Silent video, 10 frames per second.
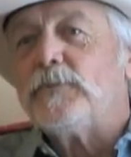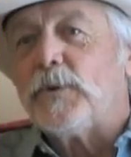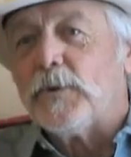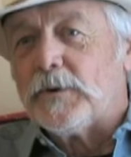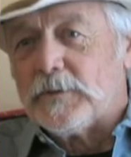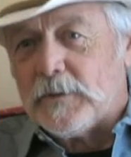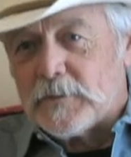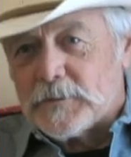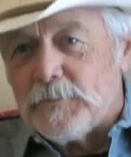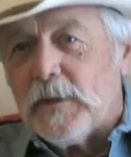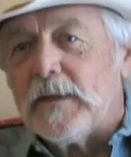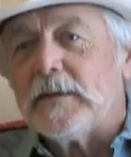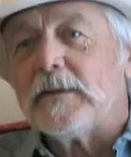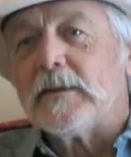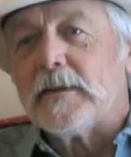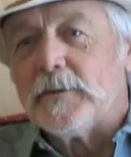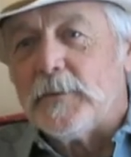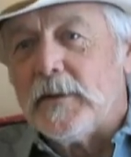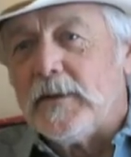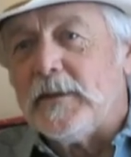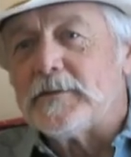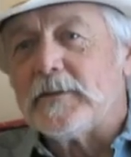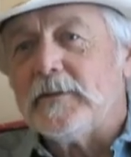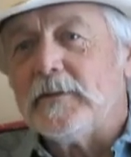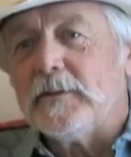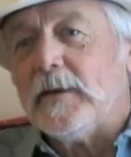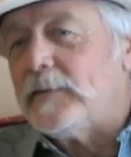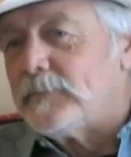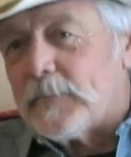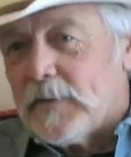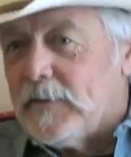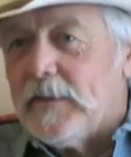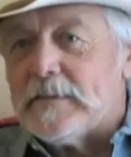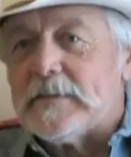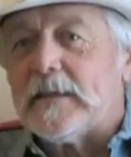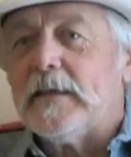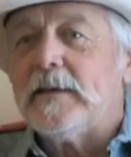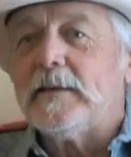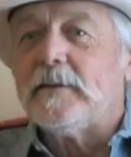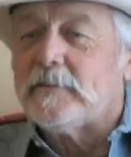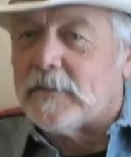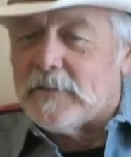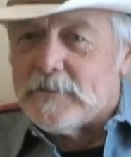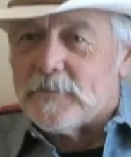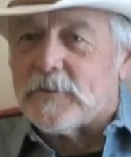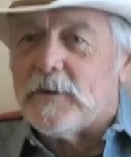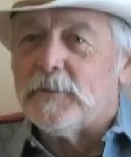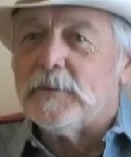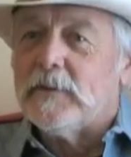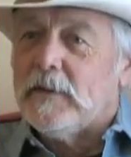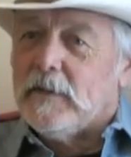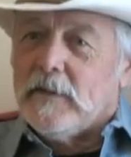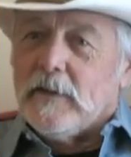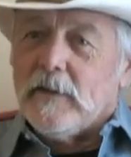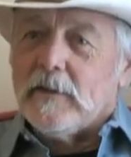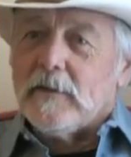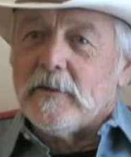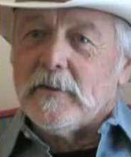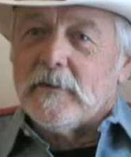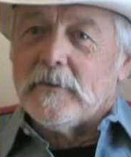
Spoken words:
going to explain to the kid what he needs to do. The kid doesn't get it, gets in trouble, and